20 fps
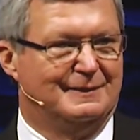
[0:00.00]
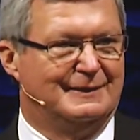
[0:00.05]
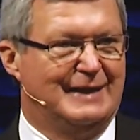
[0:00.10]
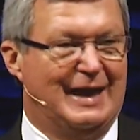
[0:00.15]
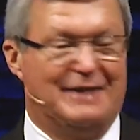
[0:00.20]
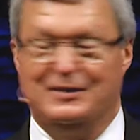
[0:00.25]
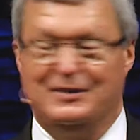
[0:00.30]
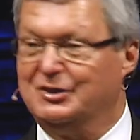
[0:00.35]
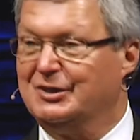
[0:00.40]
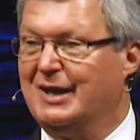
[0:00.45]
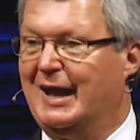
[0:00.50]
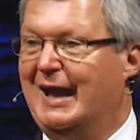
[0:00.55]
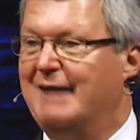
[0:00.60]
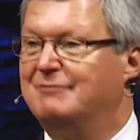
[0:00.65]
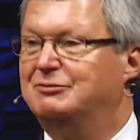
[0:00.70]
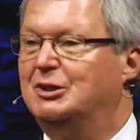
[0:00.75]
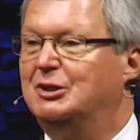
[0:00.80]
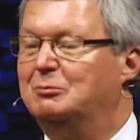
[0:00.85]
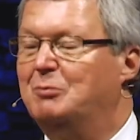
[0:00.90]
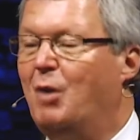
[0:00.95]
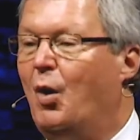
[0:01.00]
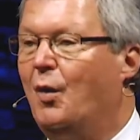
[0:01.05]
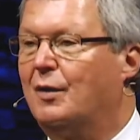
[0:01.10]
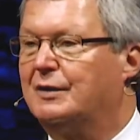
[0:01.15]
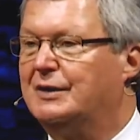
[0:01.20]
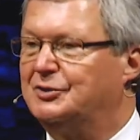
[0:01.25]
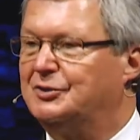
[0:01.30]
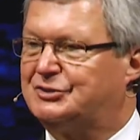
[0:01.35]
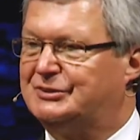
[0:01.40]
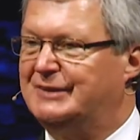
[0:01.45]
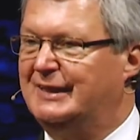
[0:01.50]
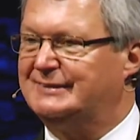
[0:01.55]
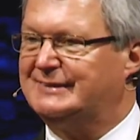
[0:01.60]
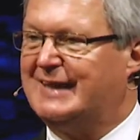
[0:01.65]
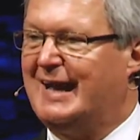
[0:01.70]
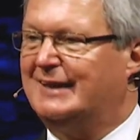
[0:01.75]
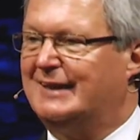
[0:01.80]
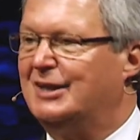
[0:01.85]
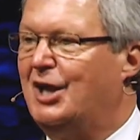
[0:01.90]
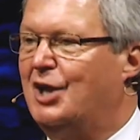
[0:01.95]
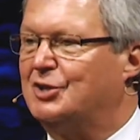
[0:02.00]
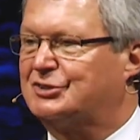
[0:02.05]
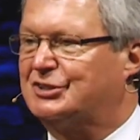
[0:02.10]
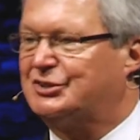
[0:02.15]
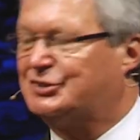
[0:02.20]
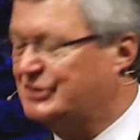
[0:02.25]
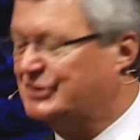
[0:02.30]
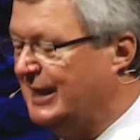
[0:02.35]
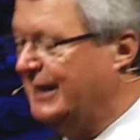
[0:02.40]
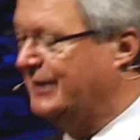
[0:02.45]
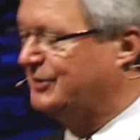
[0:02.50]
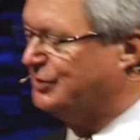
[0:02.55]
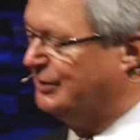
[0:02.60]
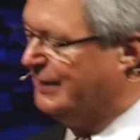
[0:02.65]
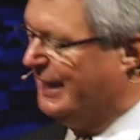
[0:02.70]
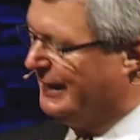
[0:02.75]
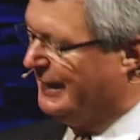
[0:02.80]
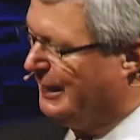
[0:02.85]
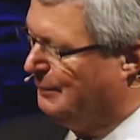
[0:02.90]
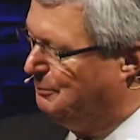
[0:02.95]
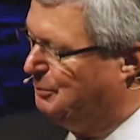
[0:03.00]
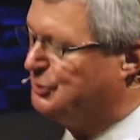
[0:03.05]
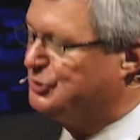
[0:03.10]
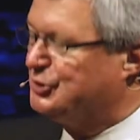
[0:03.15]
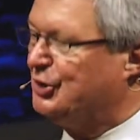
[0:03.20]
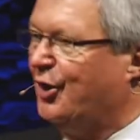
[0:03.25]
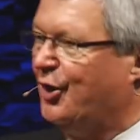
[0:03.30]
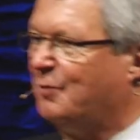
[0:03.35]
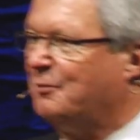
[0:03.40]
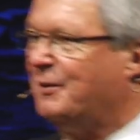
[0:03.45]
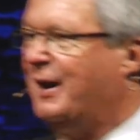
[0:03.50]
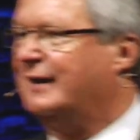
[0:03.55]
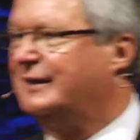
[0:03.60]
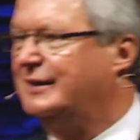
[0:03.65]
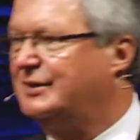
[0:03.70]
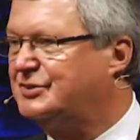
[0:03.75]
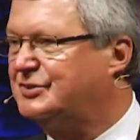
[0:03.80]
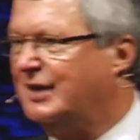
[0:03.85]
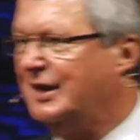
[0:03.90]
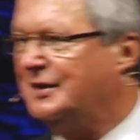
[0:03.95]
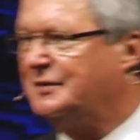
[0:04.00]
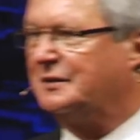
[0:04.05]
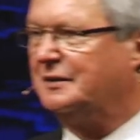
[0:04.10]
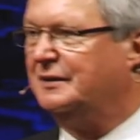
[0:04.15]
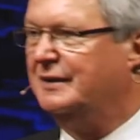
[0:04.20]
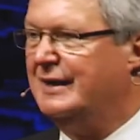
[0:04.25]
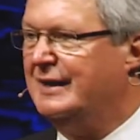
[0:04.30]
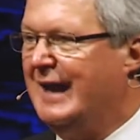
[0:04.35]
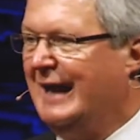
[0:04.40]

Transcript: And then you gotta have a little more, don't you? That's kind of lost its zing, so now you gotta put your arm around each other.